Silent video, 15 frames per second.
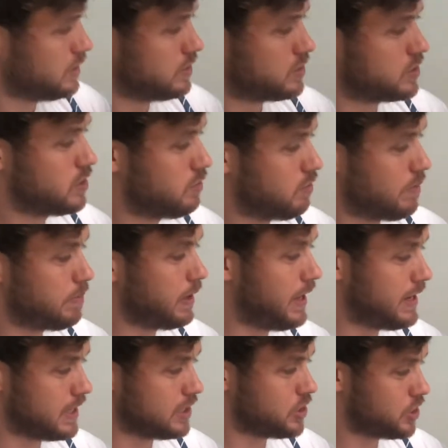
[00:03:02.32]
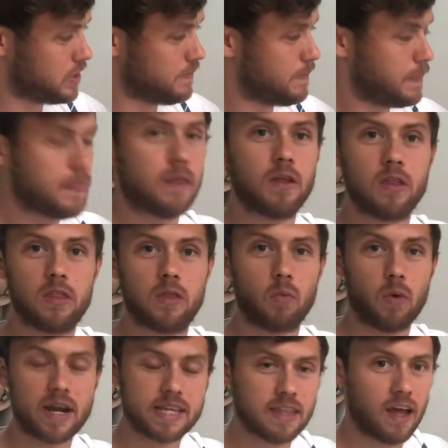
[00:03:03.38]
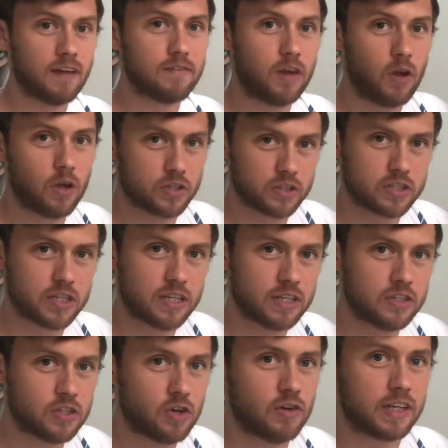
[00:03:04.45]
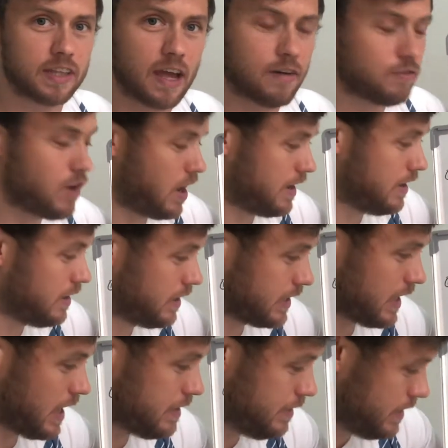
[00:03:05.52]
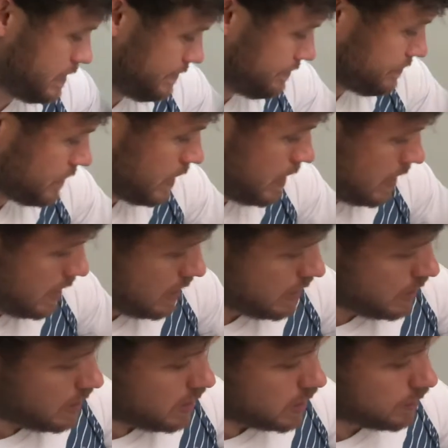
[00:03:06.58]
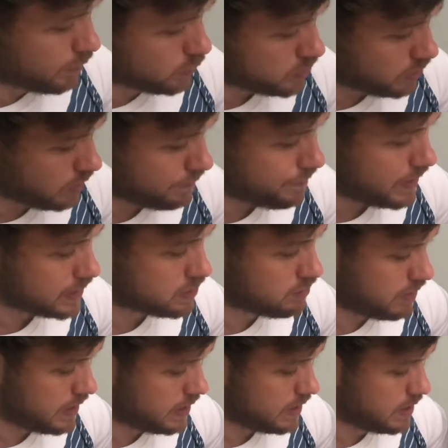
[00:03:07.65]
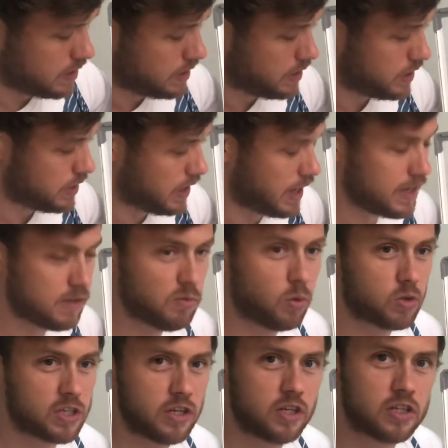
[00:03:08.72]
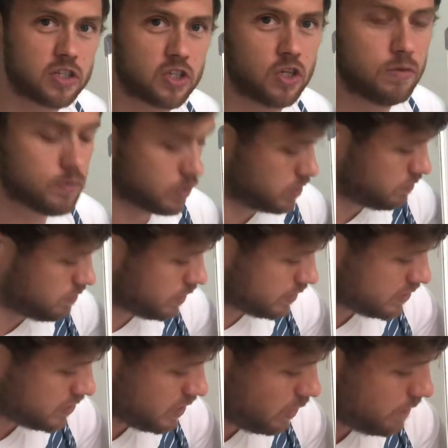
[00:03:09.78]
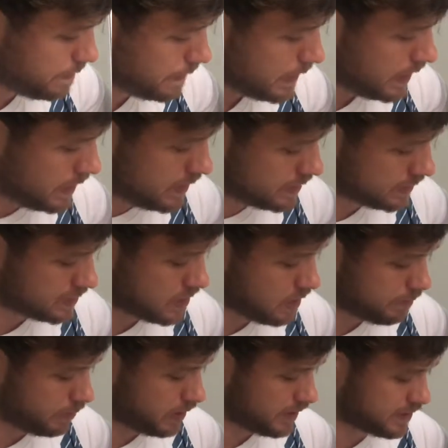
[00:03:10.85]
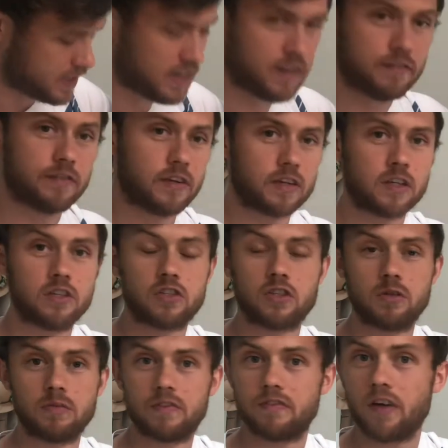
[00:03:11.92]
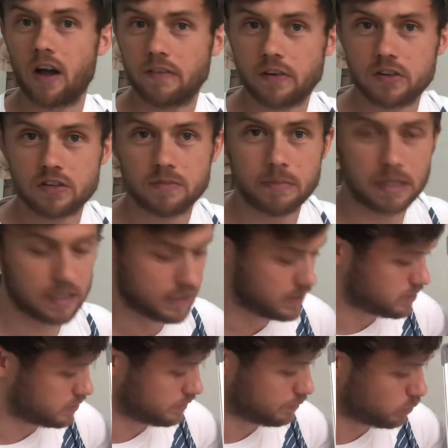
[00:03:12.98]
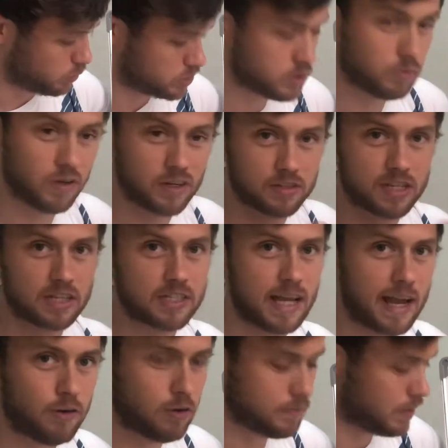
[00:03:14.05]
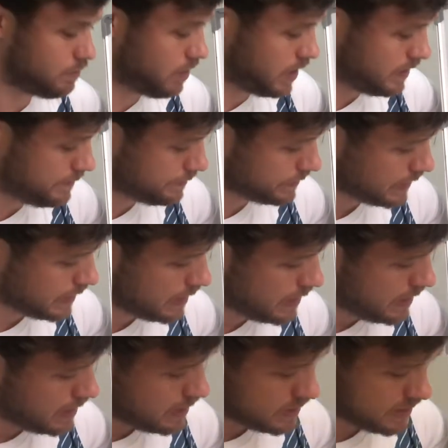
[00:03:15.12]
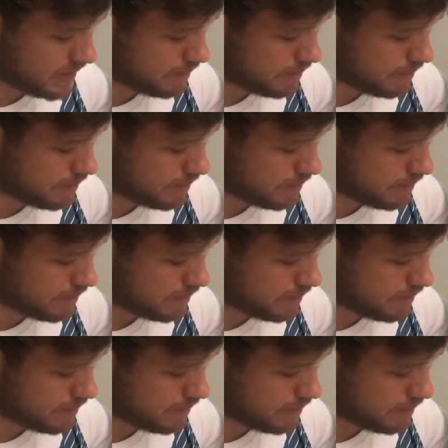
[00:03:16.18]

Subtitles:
to replenish the weight that I've lost during that run, okay? You've also got to factor in any water you consumed on your run. So in this example, I said I've consumed 500 millilitres of water while I was actually out on my run. So then